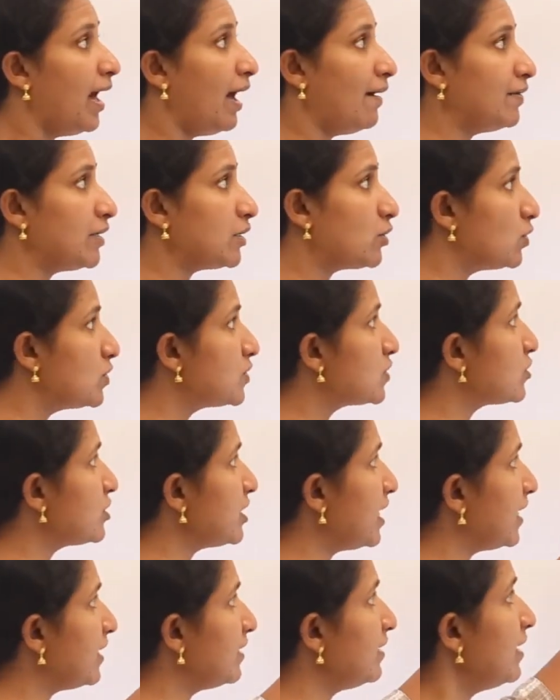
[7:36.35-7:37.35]
Our
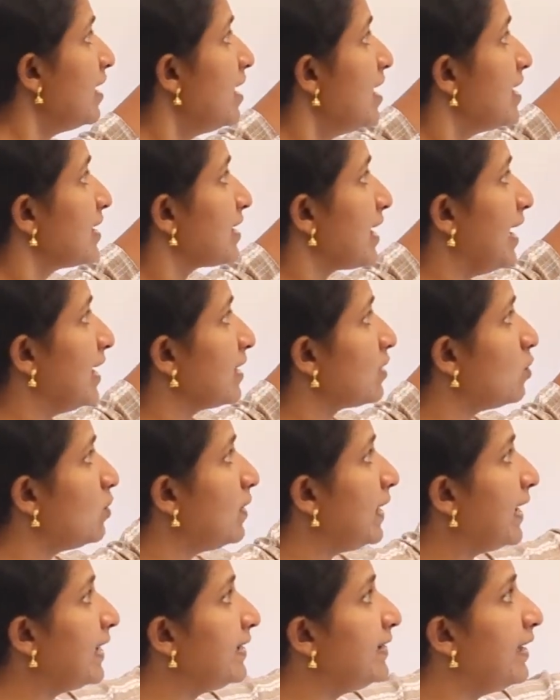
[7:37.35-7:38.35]
question:
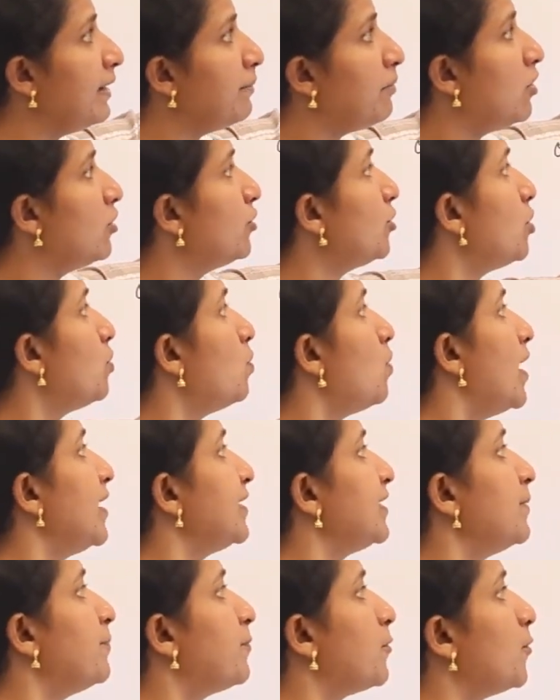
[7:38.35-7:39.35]
calculate the amount of
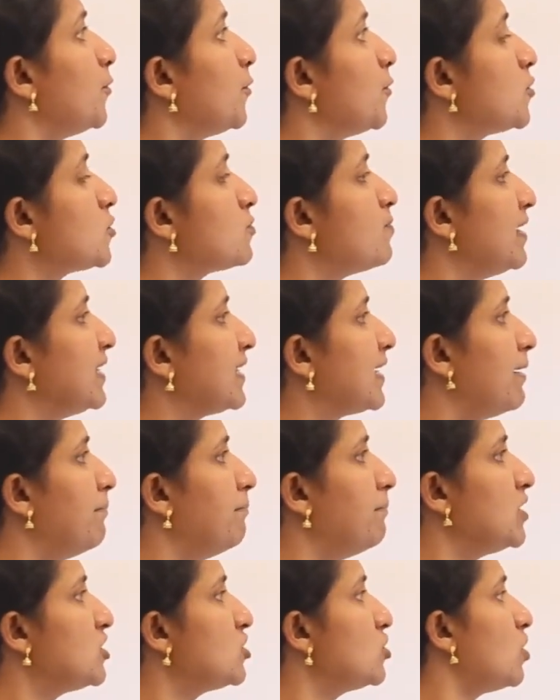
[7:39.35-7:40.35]
water produced by
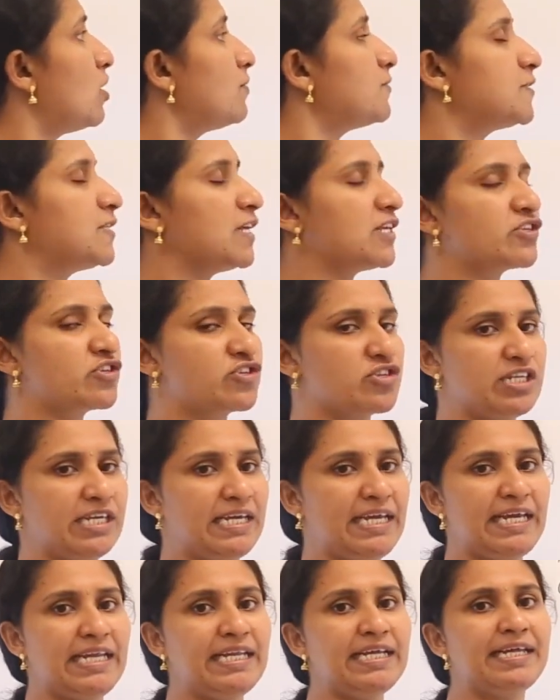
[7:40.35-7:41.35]
combustion of
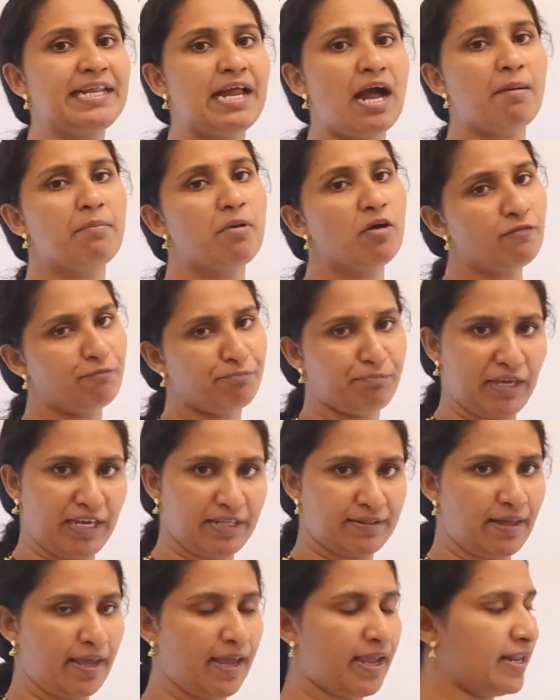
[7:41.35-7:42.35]
16 gram of
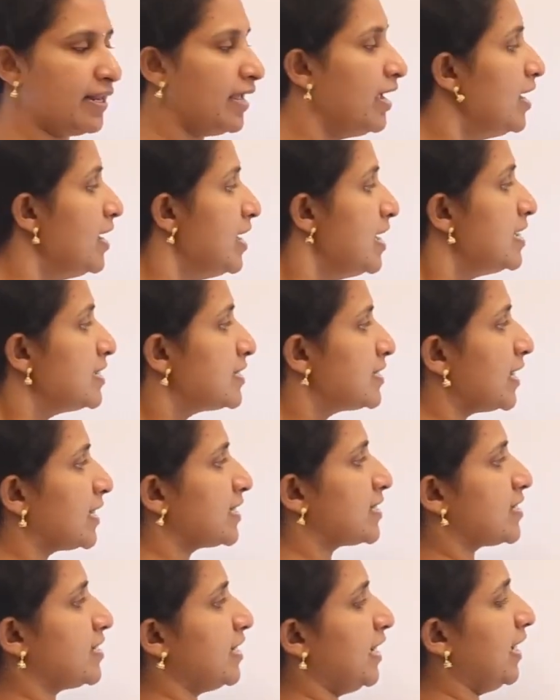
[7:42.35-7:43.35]
methane.
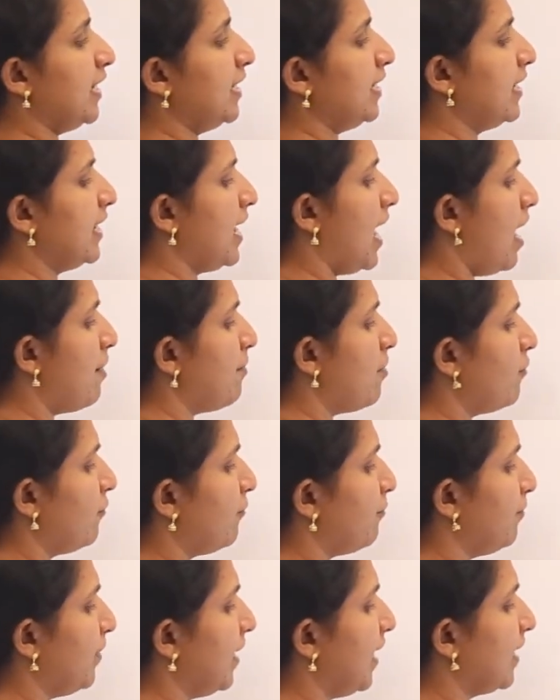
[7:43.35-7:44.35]
16 gram
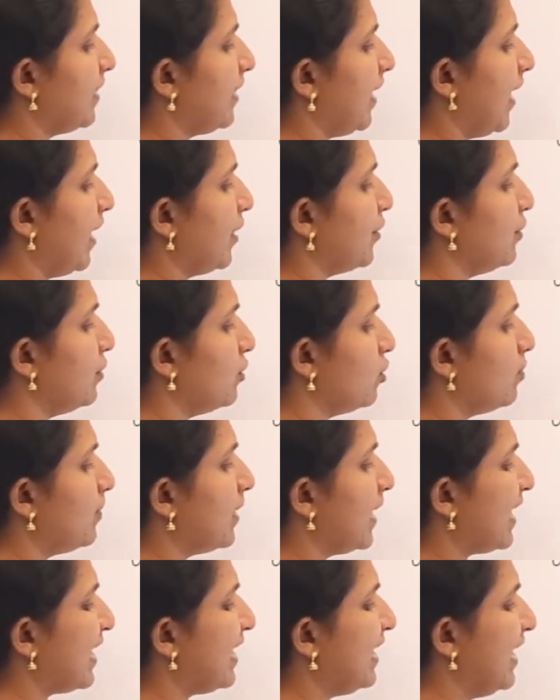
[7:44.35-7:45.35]
of methane
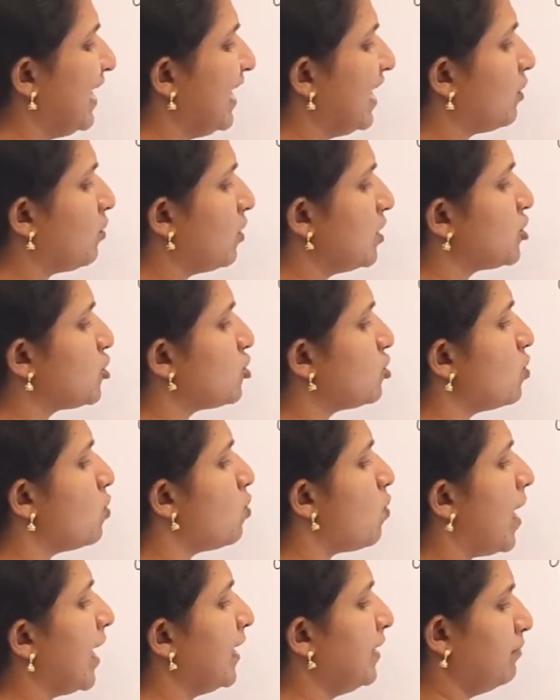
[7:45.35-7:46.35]
numerically equal to
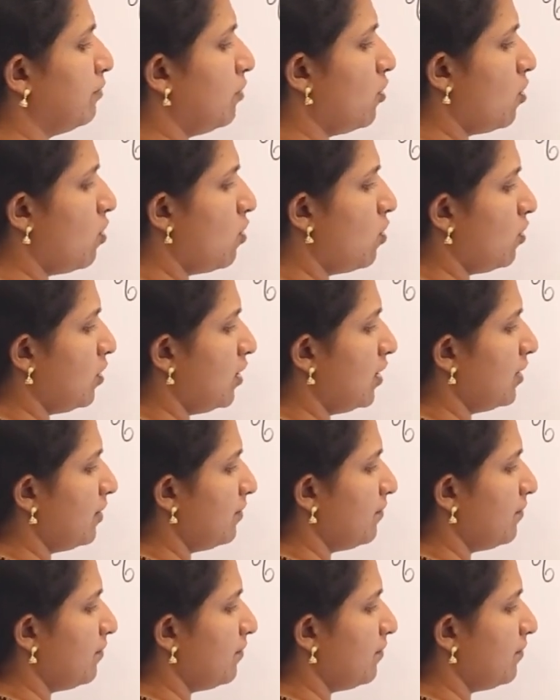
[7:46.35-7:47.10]
1 mole.